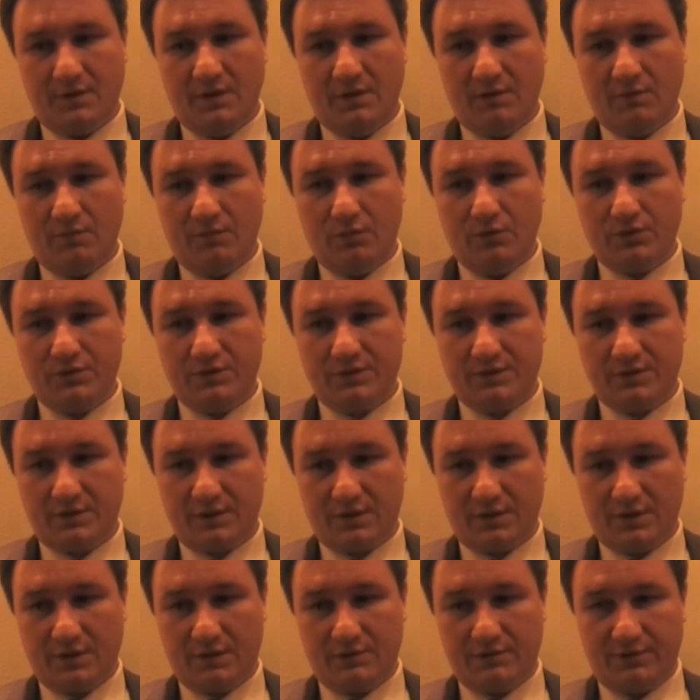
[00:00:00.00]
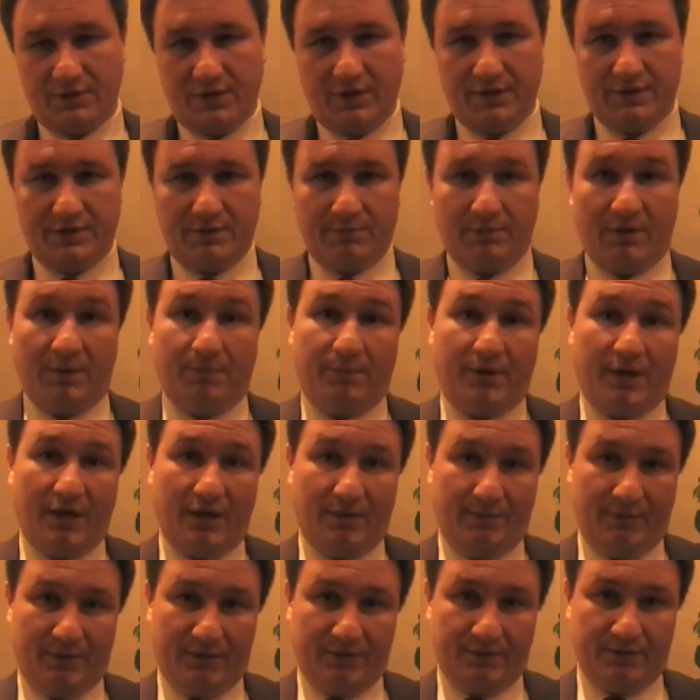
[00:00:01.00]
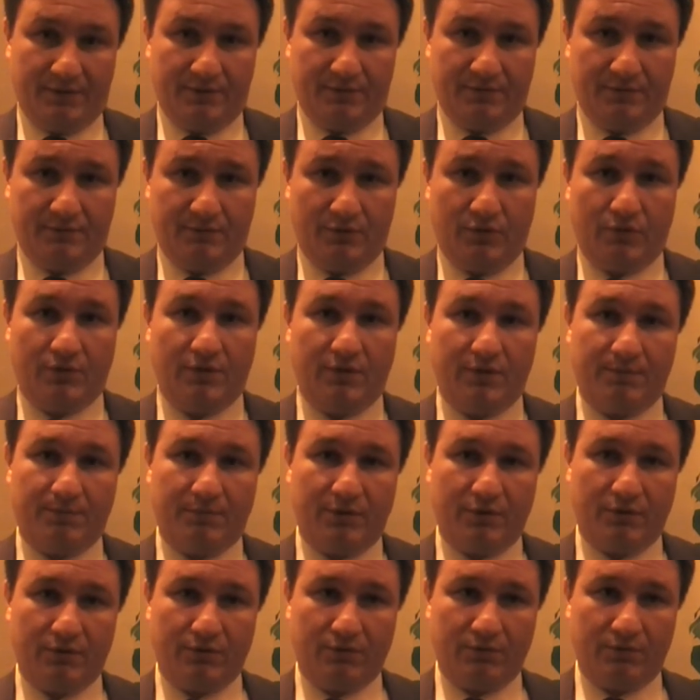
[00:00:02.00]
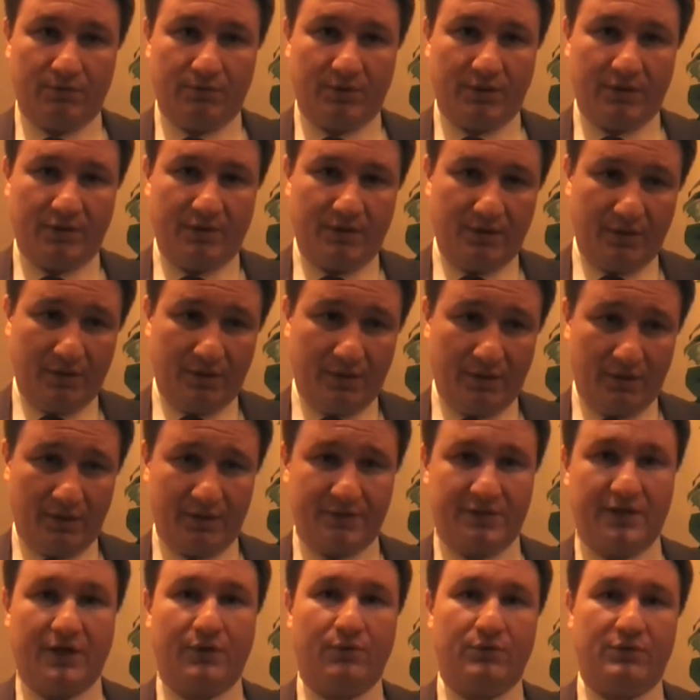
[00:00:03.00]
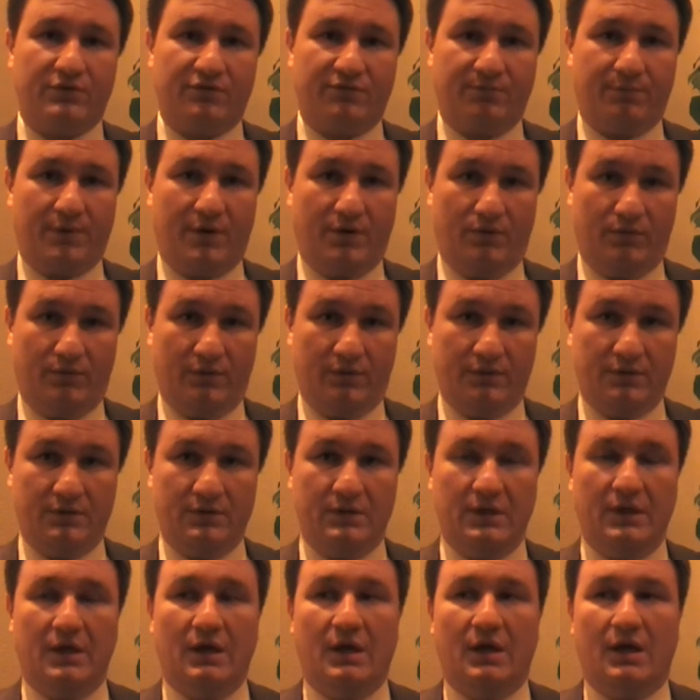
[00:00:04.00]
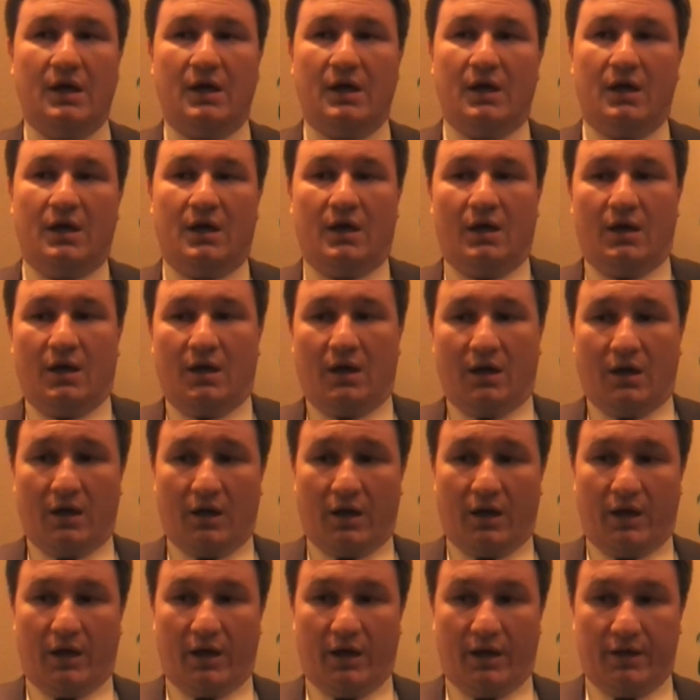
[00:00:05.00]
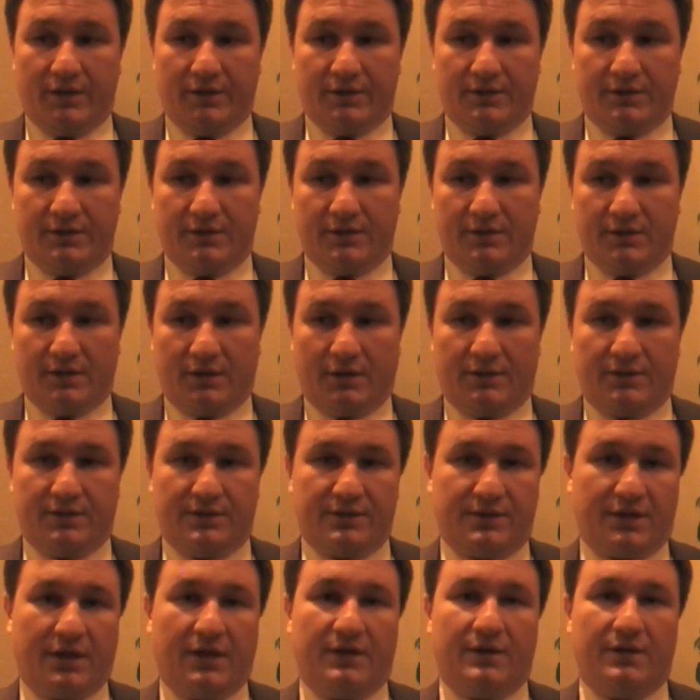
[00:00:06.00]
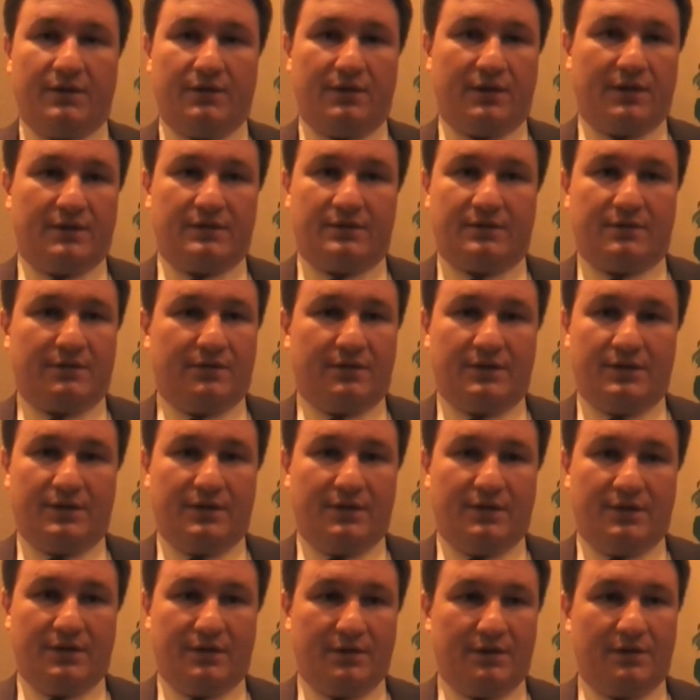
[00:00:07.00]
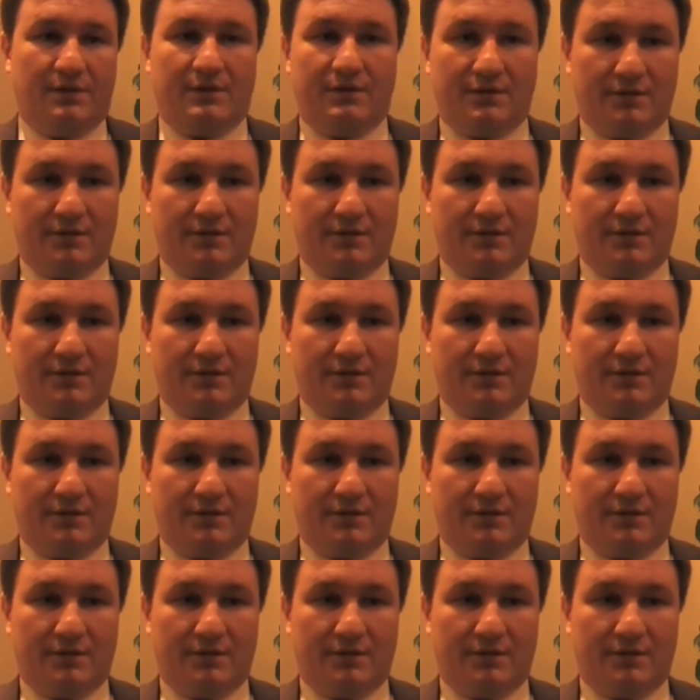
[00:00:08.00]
was created by Parliament, not by the executive power. And understanding that the